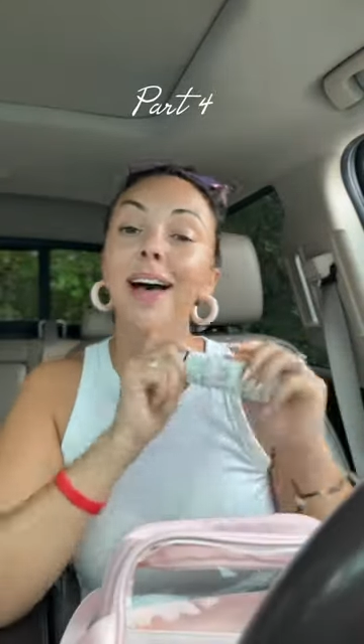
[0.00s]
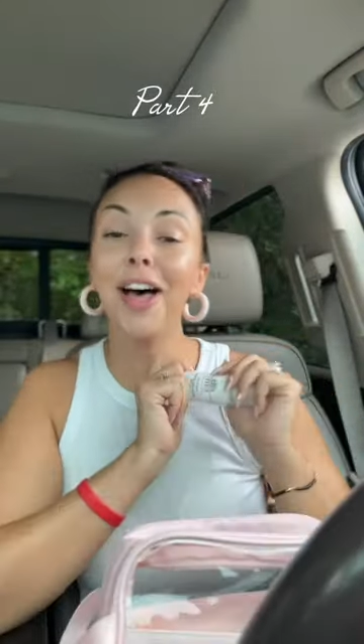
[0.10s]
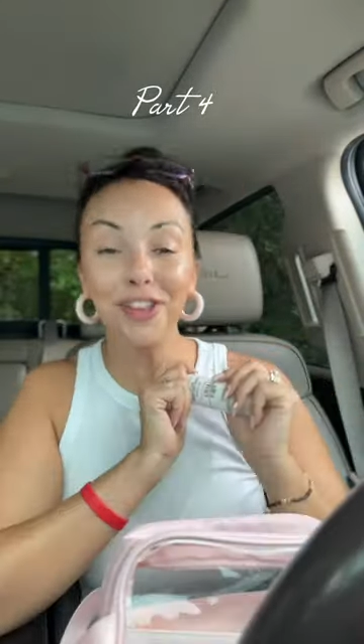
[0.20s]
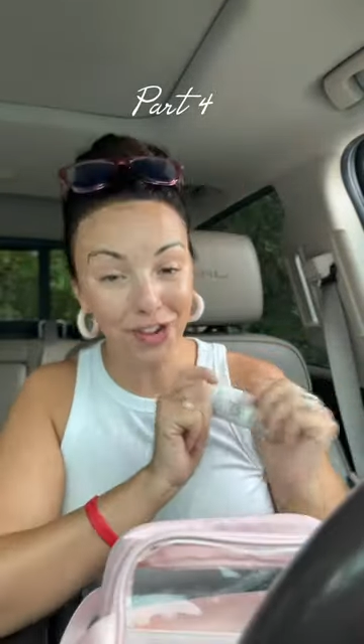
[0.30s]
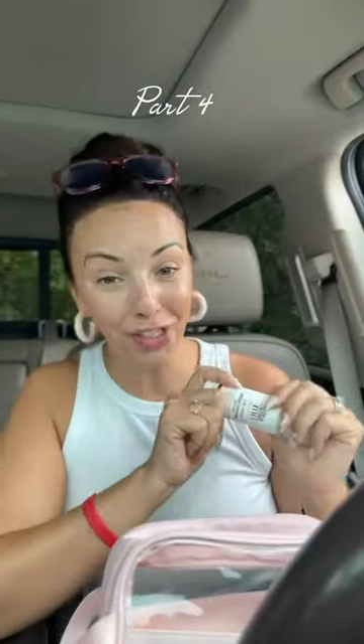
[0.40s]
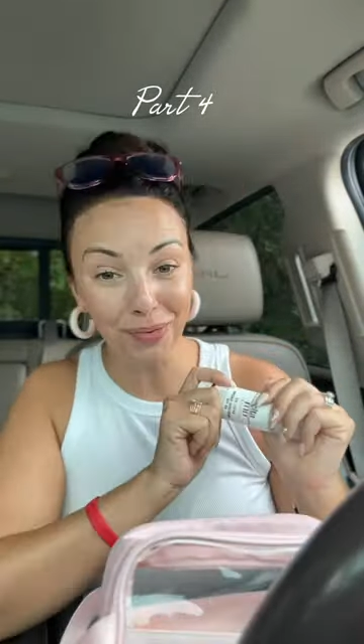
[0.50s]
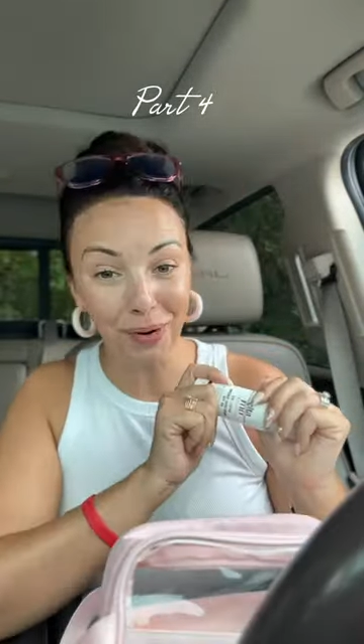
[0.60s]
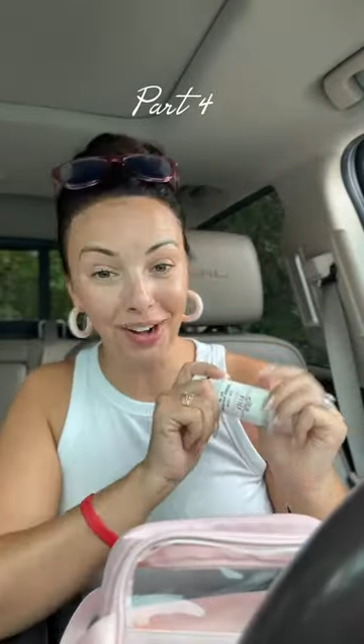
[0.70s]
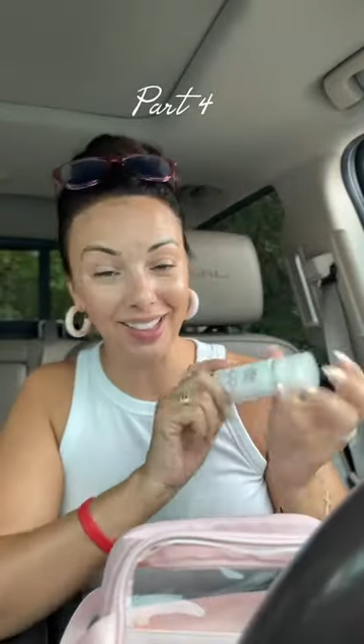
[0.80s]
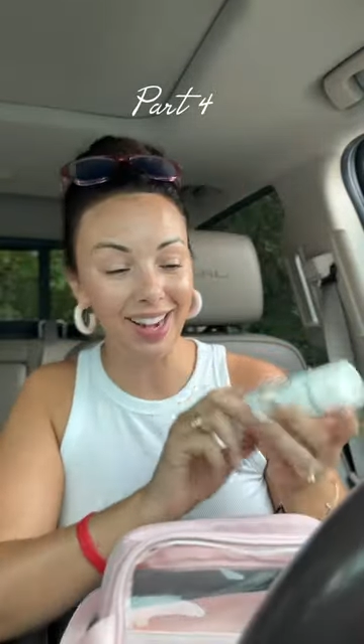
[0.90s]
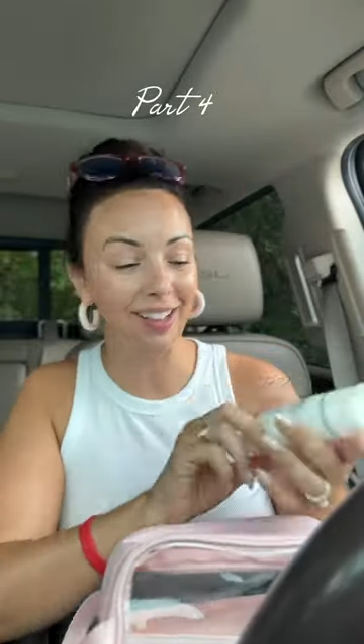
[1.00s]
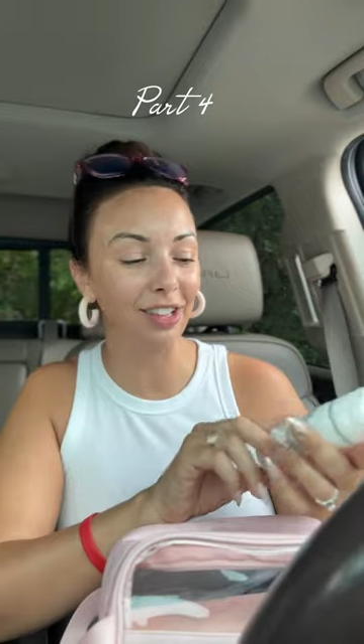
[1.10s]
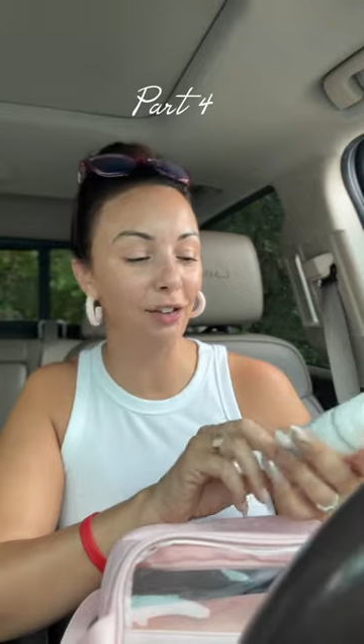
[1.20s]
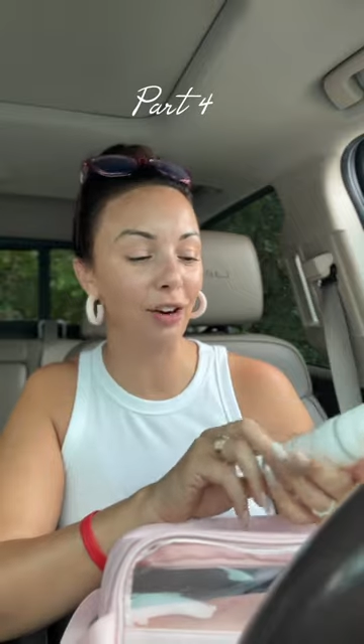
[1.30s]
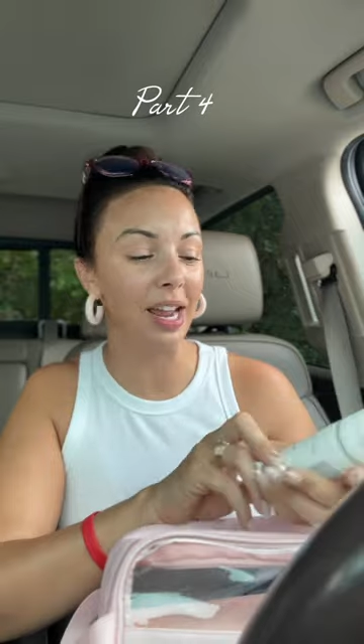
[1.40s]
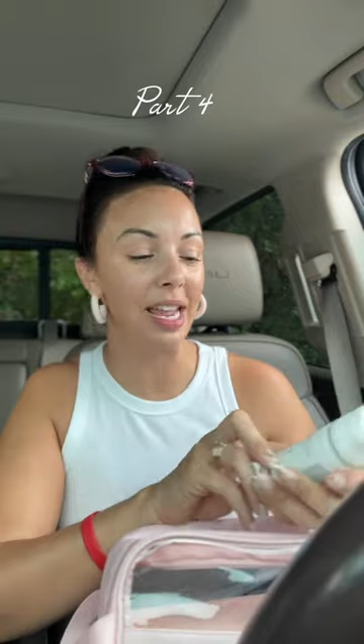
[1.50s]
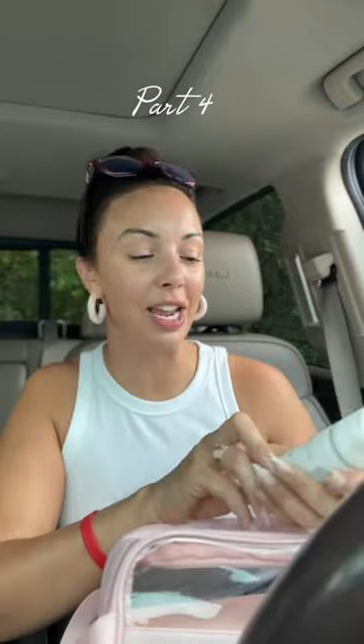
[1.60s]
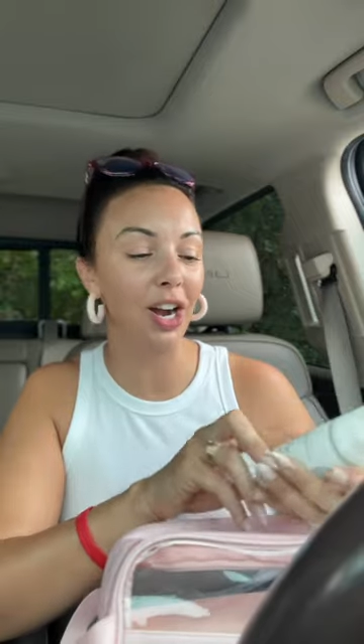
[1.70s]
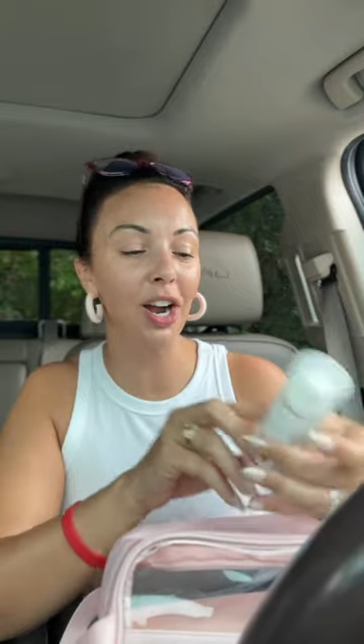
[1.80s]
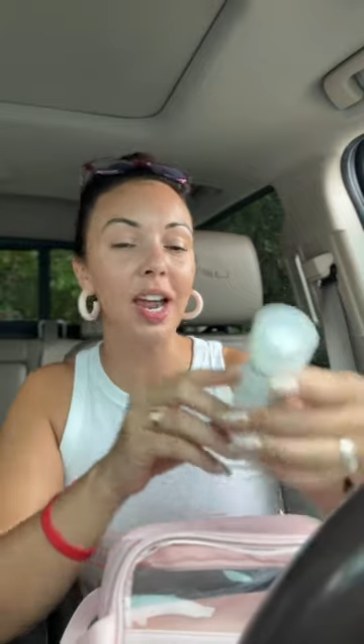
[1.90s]
another product that I love right
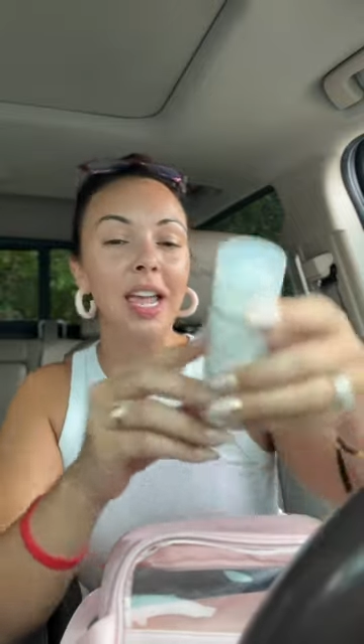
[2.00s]
here